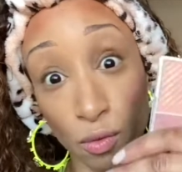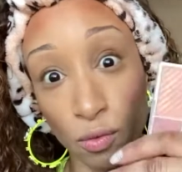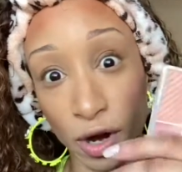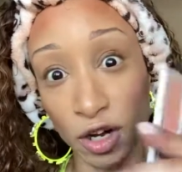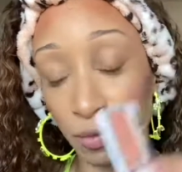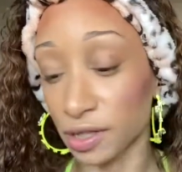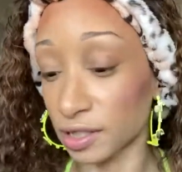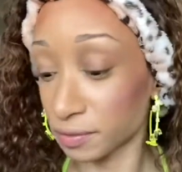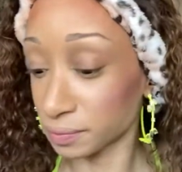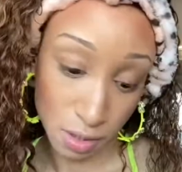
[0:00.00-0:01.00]

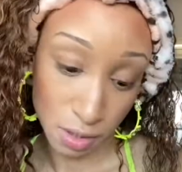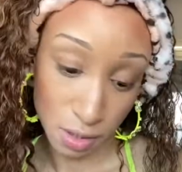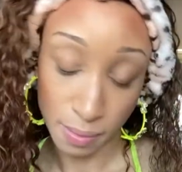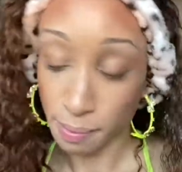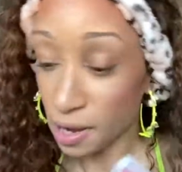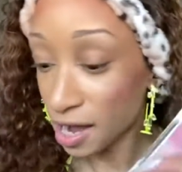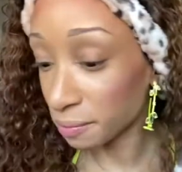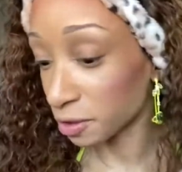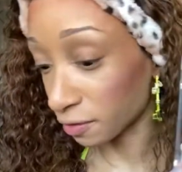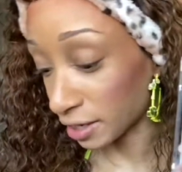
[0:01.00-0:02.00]
watermelon,
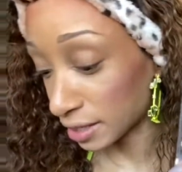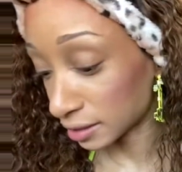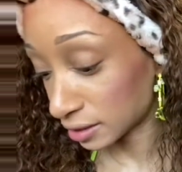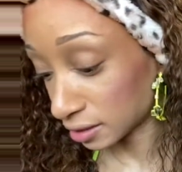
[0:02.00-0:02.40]
pomegranate.